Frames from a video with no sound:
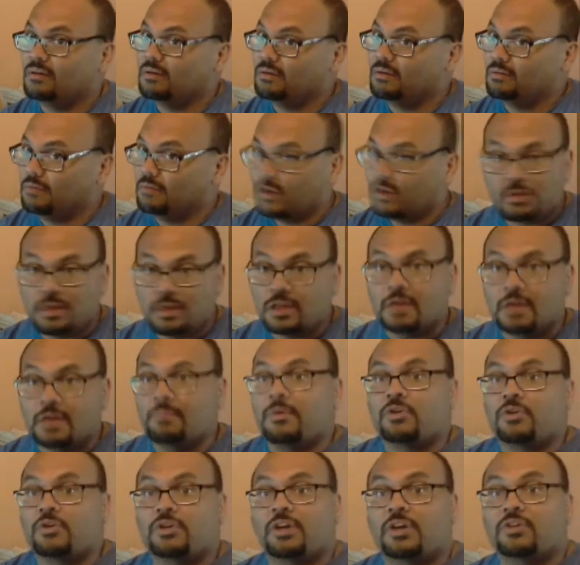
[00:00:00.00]
Let's look at
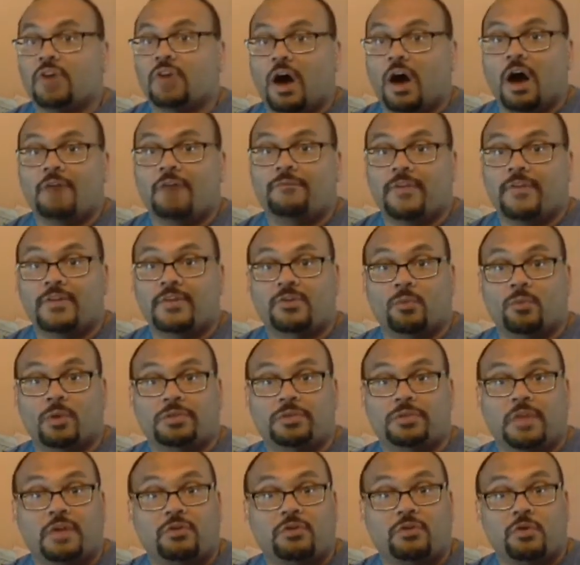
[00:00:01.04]
Michigan's offense and
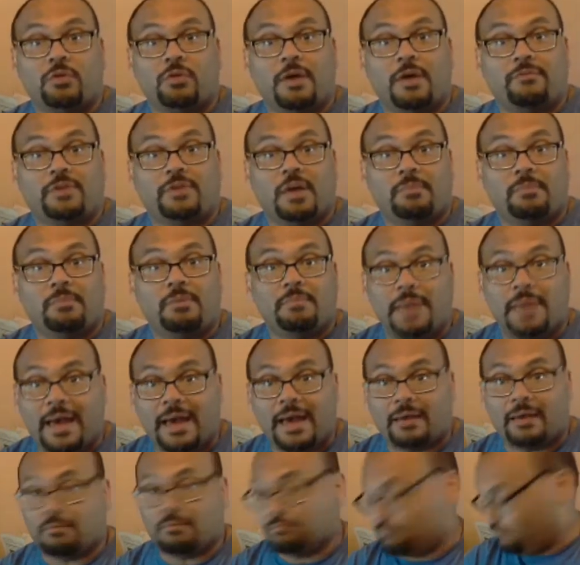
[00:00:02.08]
what they do have coming
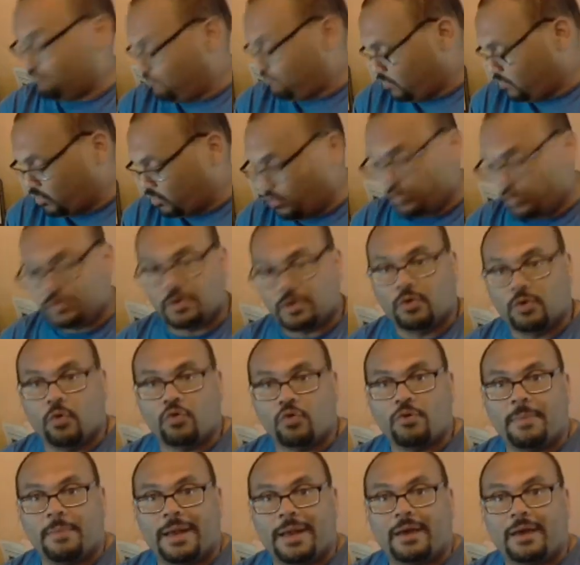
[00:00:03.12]
back. Of course, the
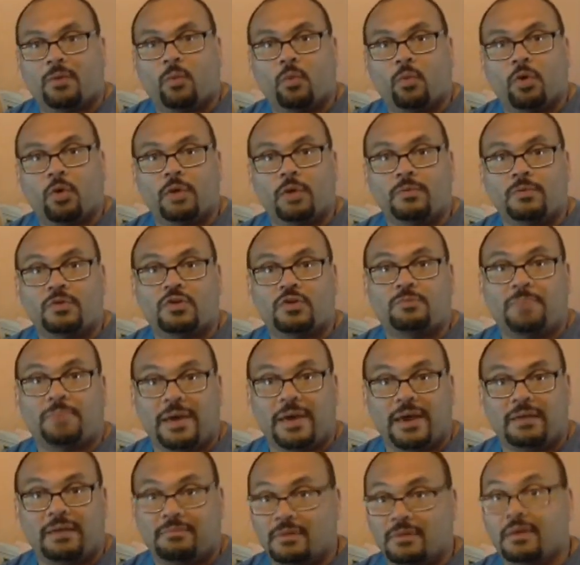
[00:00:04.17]
quarterback, Wilton
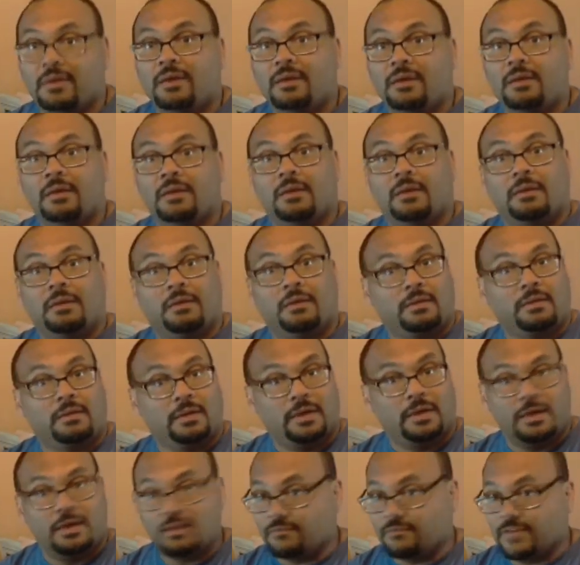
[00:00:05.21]
Speight,
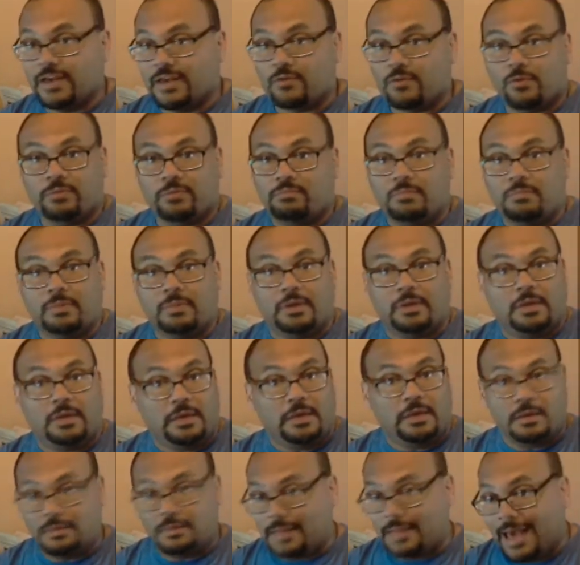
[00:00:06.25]
He's a veteran.
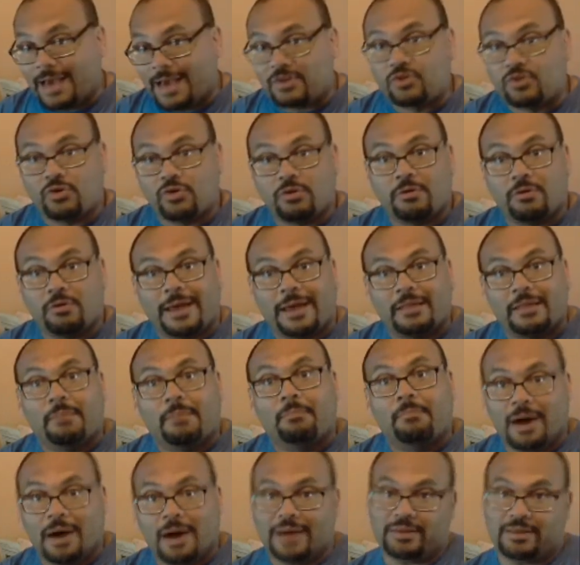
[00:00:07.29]
He last year had a
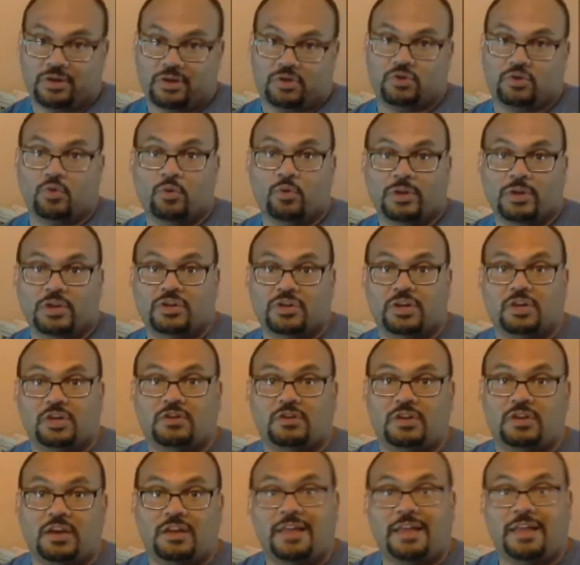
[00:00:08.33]
modest
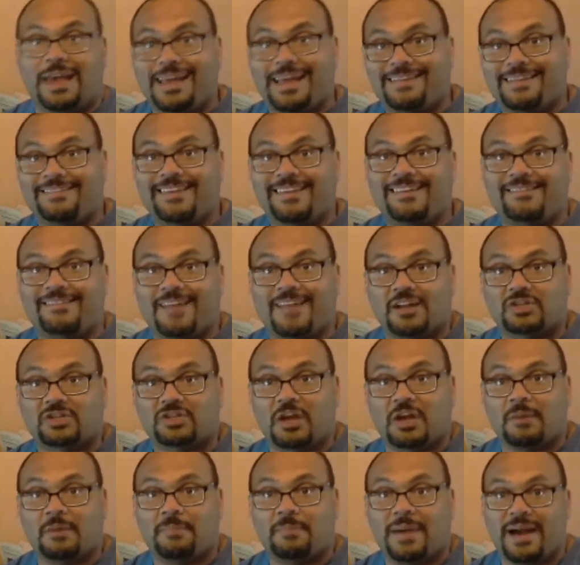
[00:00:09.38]
2016, 18
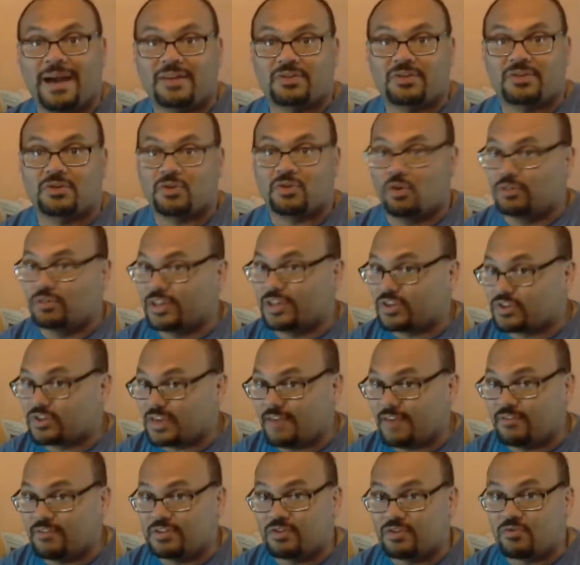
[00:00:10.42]
touchdown passes, only
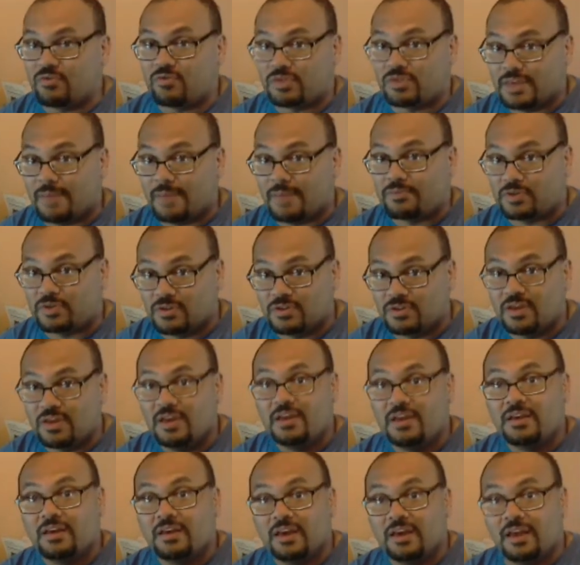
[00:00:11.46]
seven interceptions,
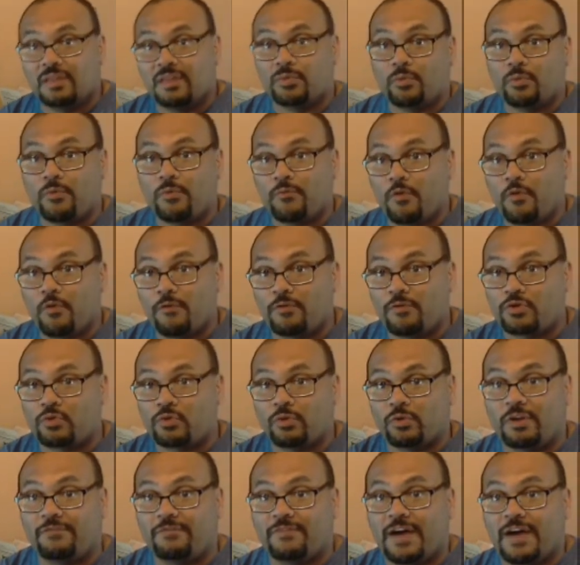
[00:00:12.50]
and threw for over
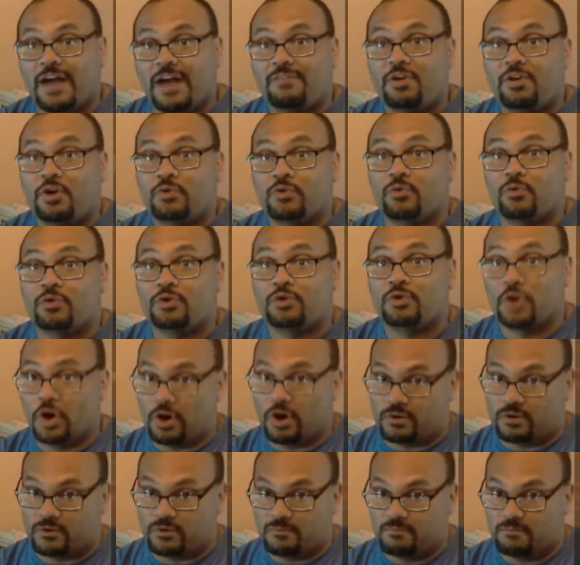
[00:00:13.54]
2,500
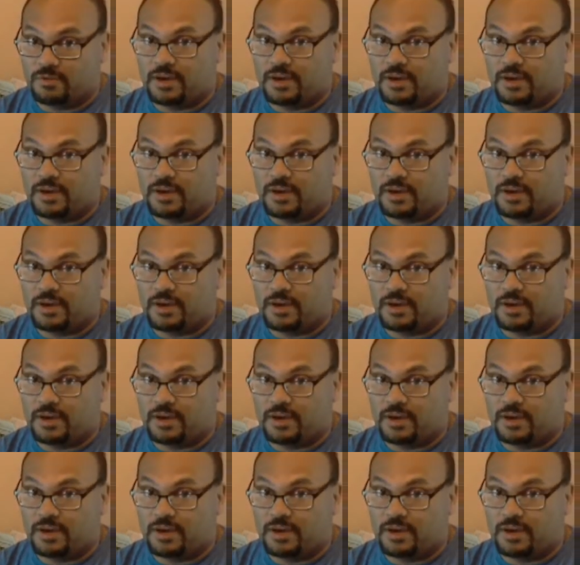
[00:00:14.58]
yards.